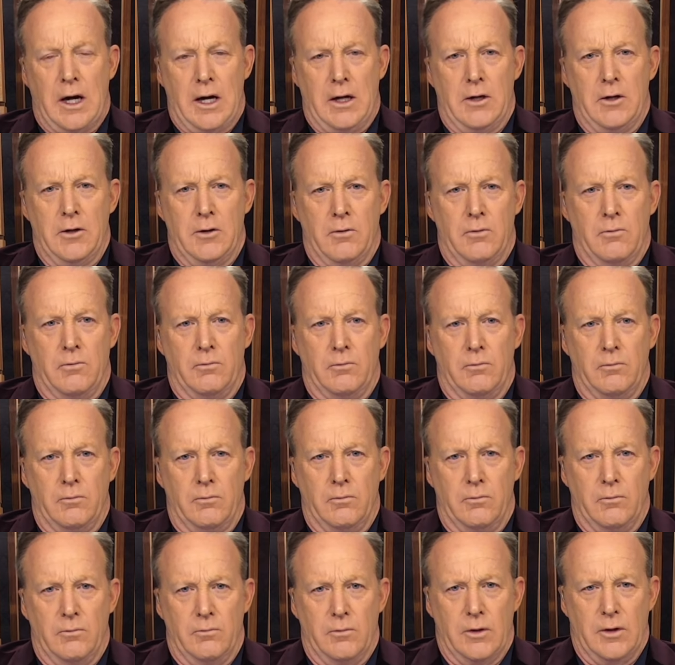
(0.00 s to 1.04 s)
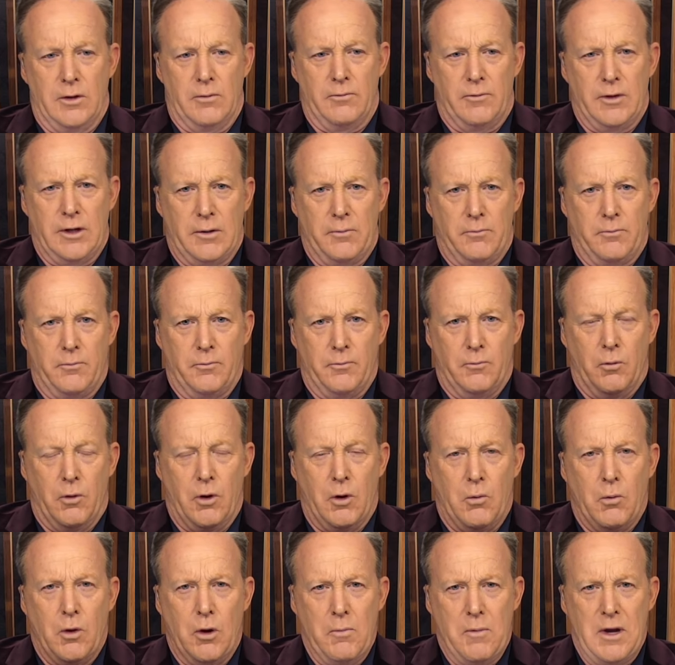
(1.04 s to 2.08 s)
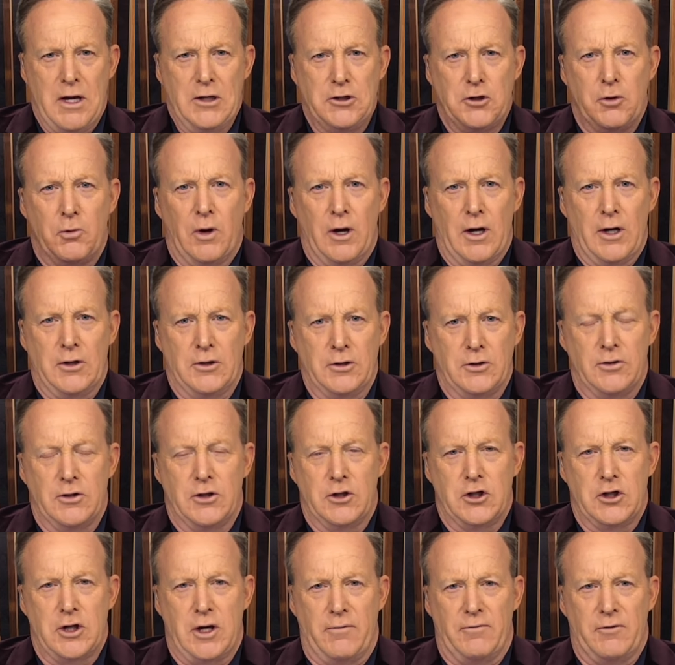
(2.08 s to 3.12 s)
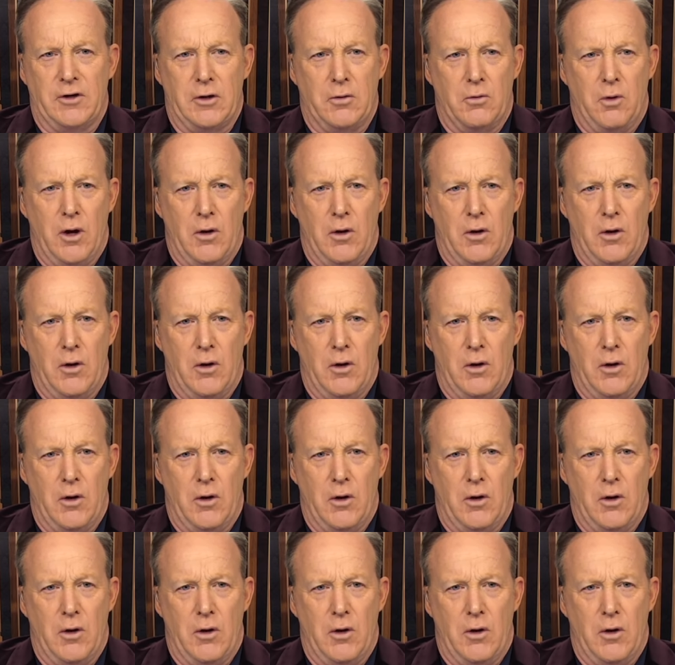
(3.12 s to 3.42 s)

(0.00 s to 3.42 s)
you the, the, what, what made you want to do the shift and,